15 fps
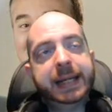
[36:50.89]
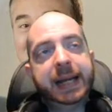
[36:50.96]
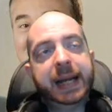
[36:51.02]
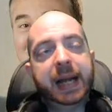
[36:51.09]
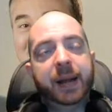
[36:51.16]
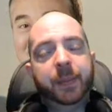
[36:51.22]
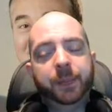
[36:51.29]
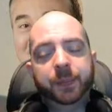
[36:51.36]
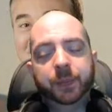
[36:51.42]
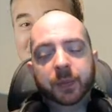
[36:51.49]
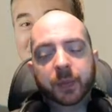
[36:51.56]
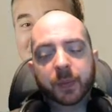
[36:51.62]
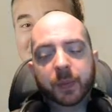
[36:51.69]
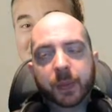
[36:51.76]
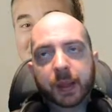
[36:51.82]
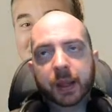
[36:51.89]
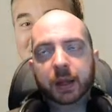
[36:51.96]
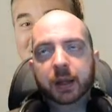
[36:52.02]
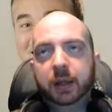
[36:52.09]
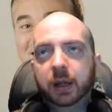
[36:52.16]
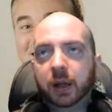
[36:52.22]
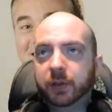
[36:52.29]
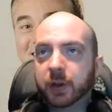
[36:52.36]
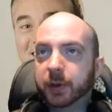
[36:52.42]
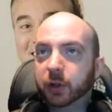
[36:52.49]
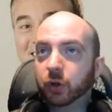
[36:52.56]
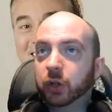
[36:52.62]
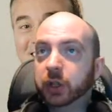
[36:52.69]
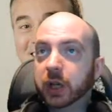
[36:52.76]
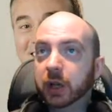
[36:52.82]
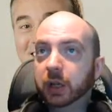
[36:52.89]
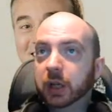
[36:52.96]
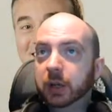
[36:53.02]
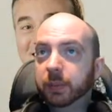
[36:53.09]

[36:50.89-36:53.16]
lifetime insurance token,